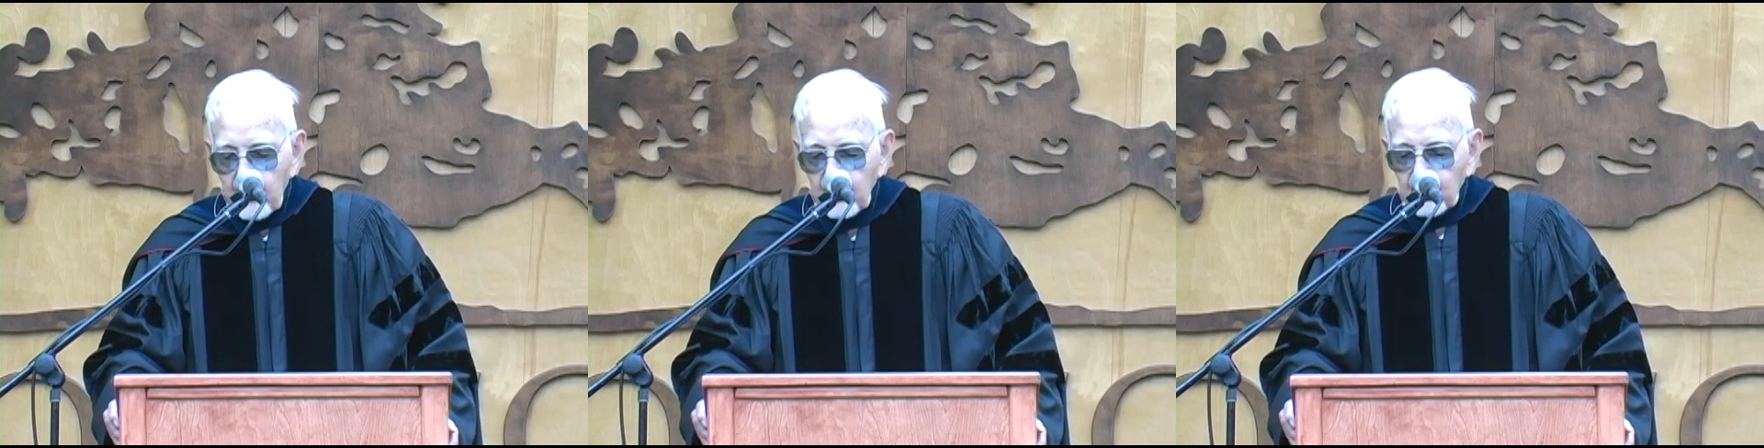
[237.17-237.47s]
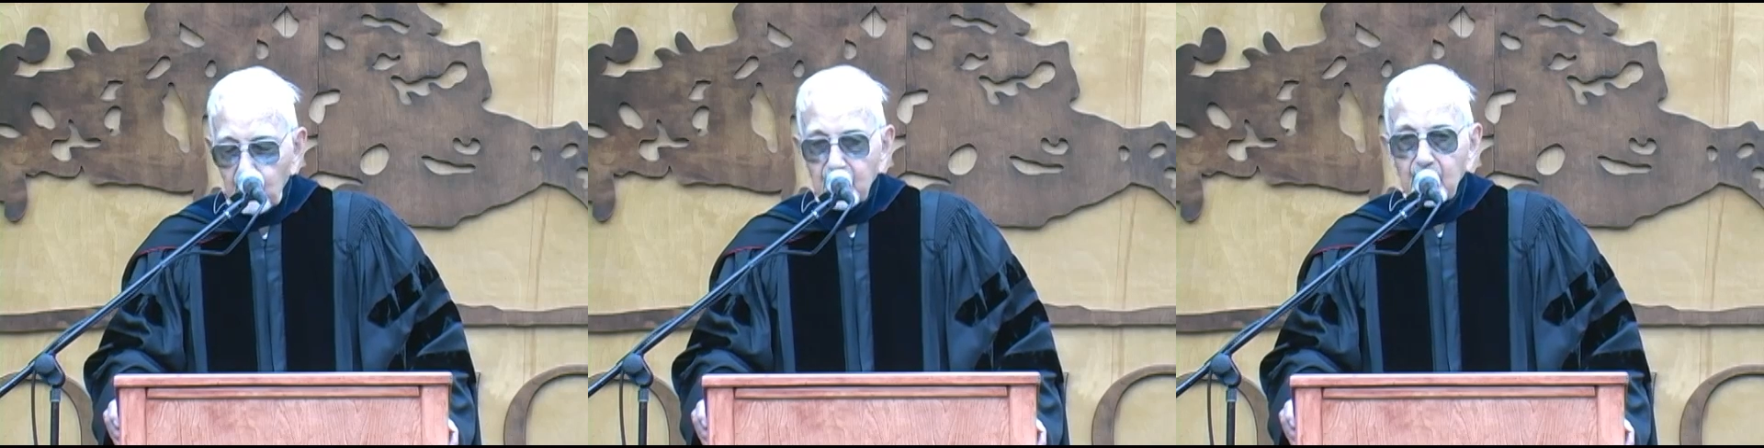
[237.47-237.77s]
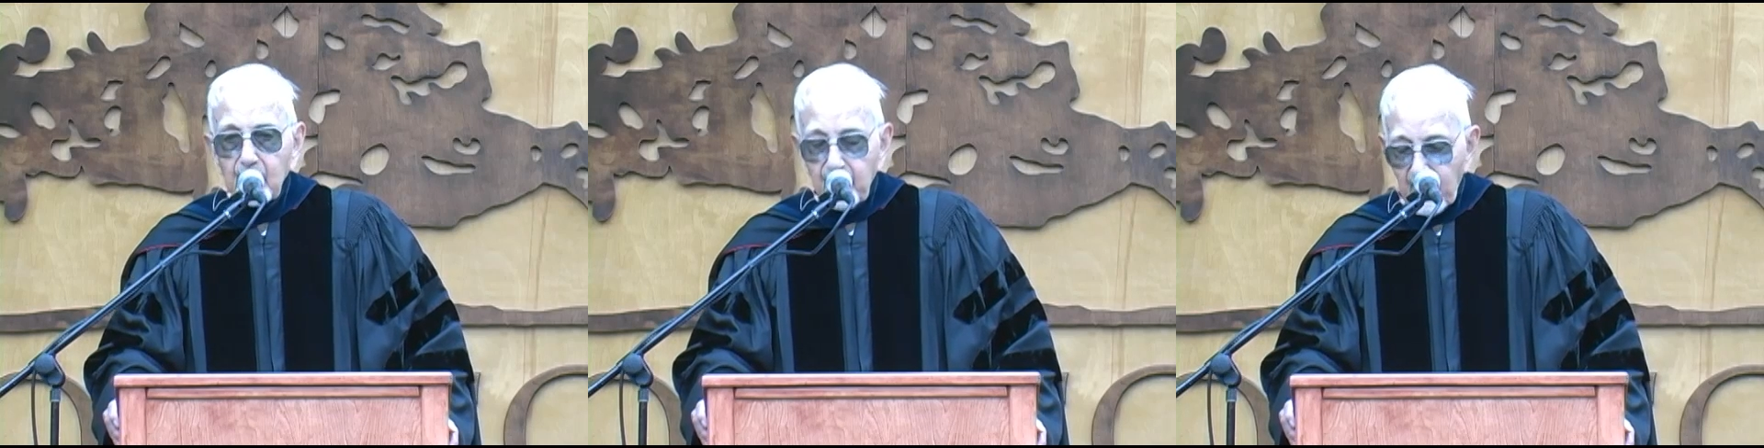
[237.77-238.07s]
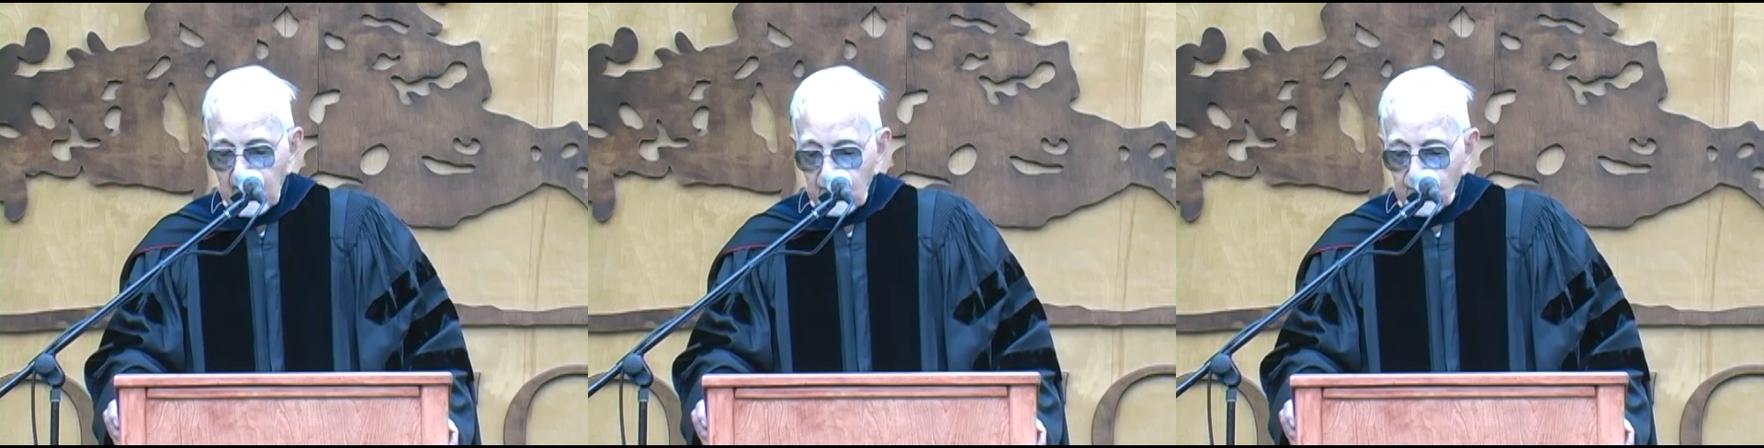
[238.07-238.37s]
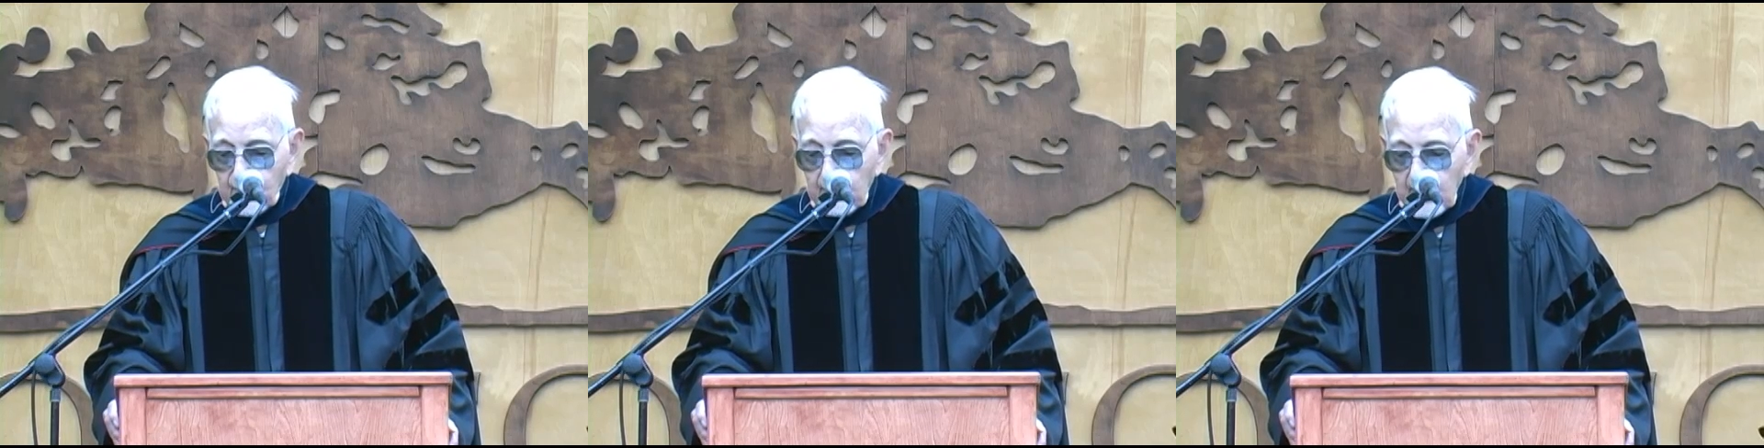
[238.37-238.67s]
This was an
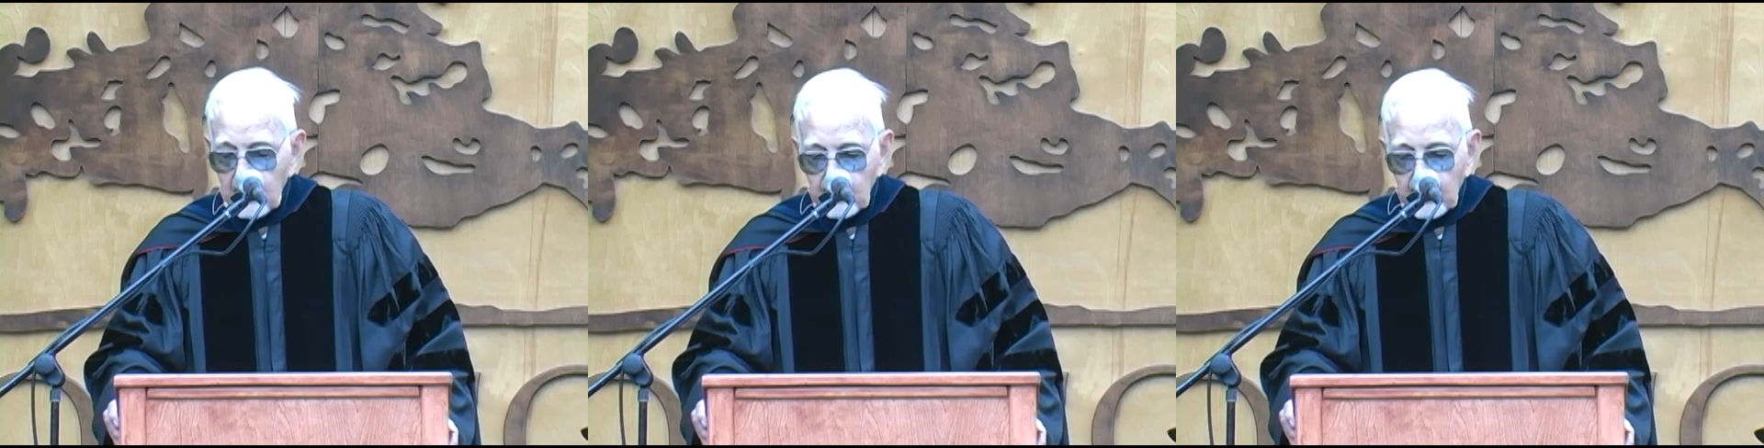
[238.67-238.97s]
advantage to me in